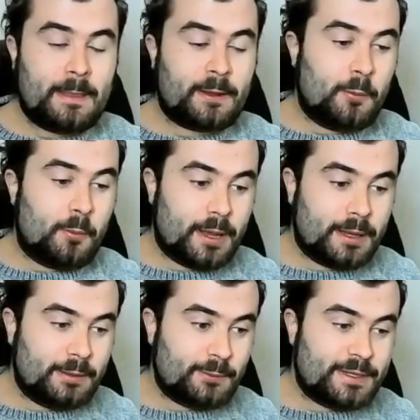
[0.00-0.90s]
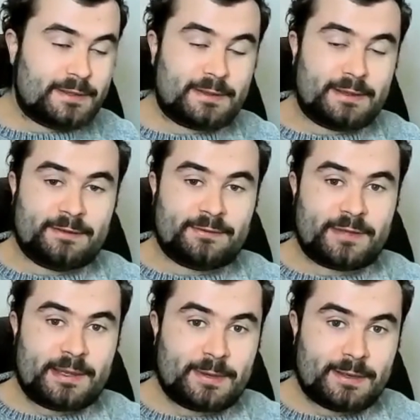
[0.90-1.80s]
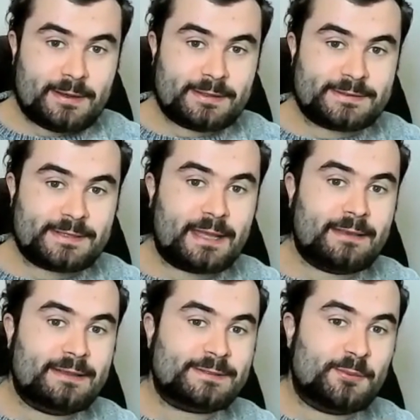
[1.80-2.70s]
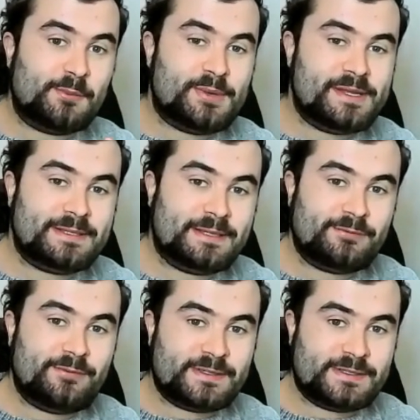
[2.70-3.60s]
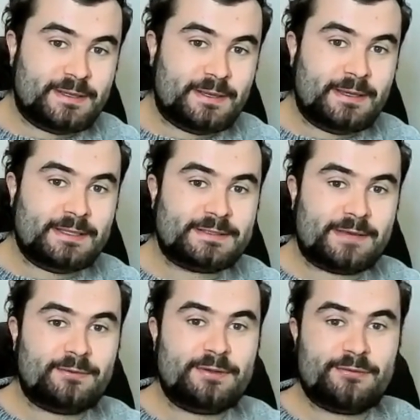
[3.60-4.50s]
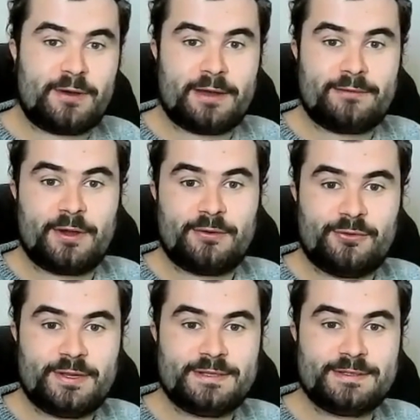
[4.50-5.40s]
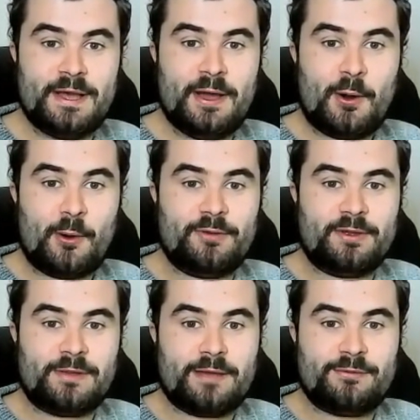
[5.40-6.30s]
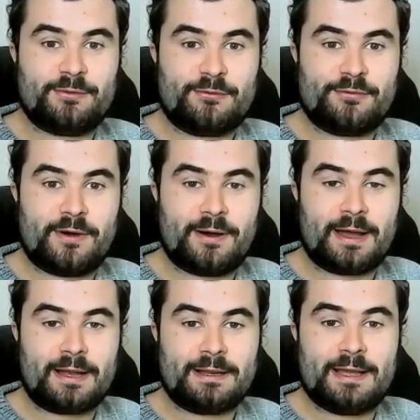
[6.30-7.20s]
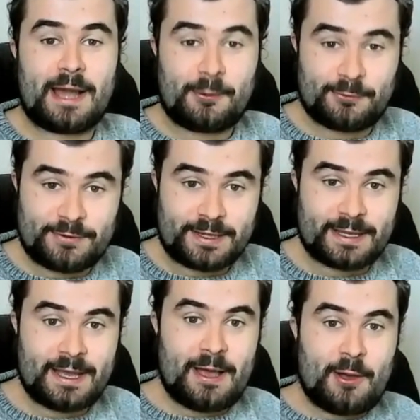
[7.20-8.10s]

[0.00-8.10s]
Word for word: Combined with his seminars and his competing, has visited at least 75 countries over his life so far and counting.